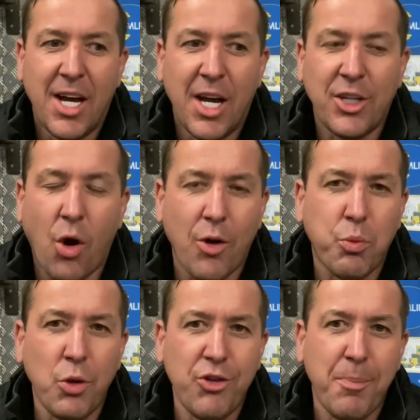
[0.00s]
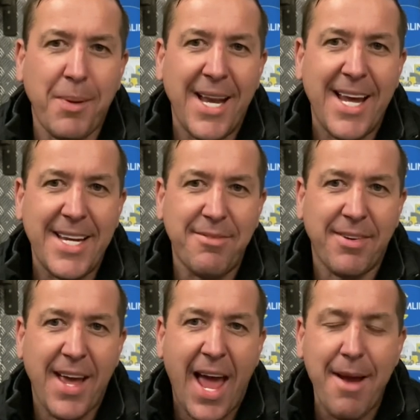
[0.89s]
And guys, would you believe
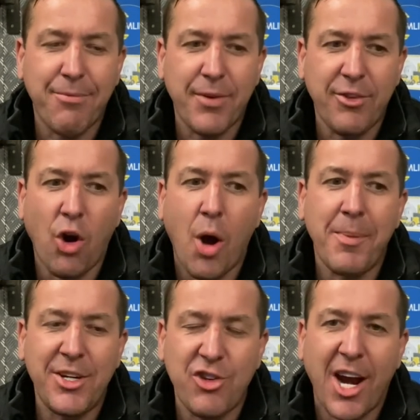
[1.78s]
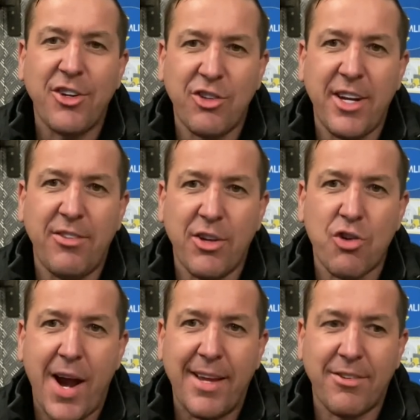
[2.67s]
every time he changed his
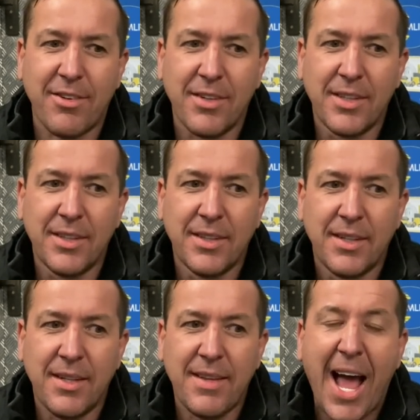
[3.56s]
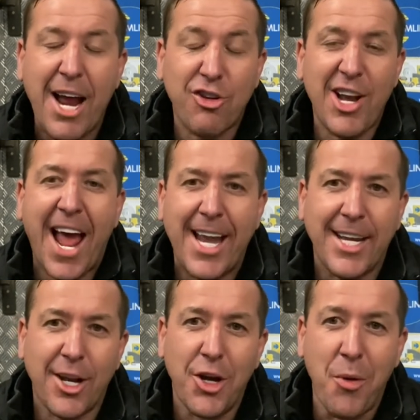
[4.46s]
address, they actually
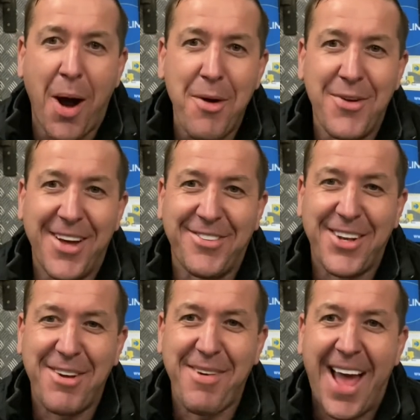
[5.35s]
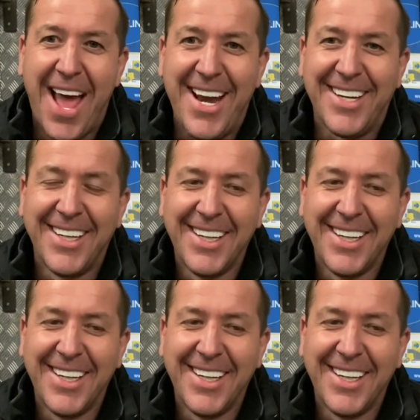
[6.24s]
added a new owner to the van.